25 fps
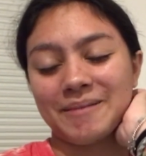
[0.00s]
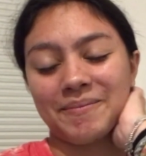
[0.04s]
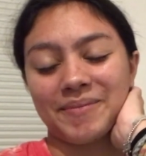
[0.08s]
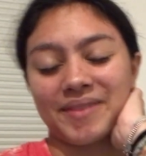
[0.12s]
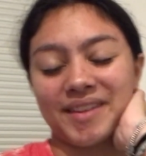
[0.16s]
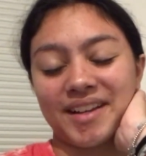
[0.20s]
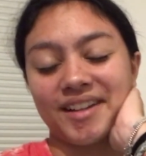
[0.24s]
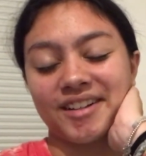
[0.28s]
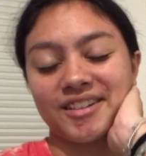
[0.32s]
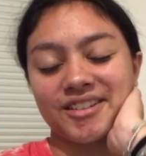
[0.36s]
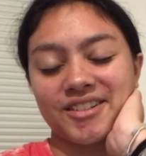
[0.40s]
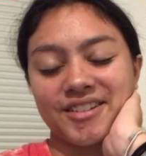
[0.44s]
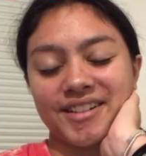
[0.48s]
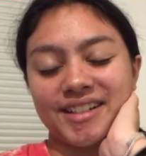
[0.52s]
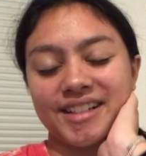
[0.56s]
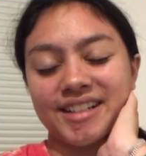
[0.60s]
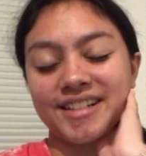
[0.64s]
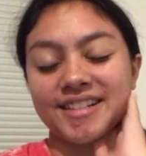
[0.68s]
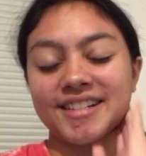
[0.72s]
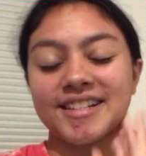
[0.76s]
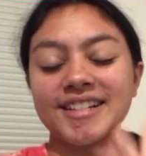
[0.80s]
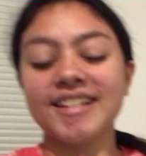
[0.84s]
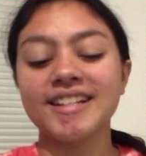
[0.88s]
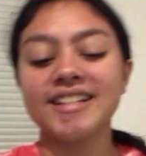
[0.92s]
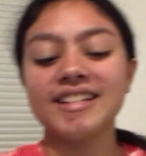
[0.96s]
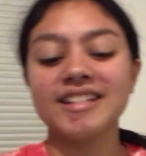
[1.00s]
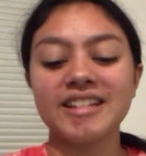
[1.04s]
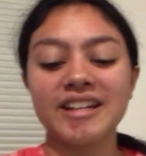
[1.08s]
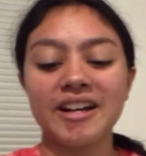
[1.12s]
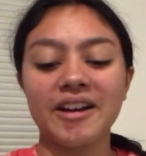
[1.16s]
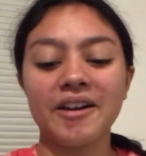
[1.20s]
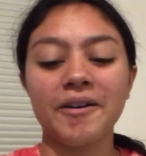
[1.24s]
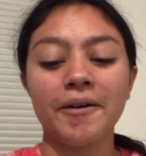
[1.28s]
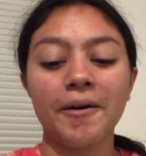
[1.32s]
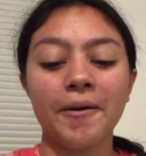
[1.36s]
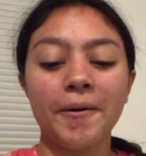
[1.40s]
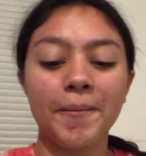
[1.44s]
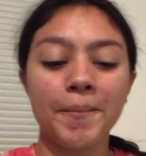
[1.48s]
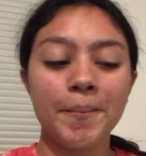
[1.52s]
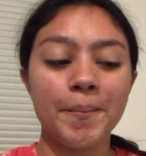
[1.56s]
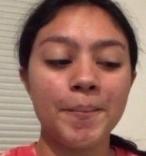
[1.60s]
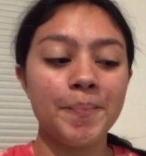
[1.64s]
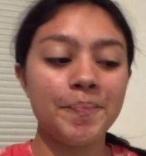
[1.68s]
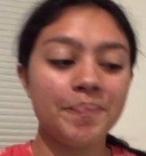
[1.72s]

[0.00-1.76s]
I'm not trying to change out.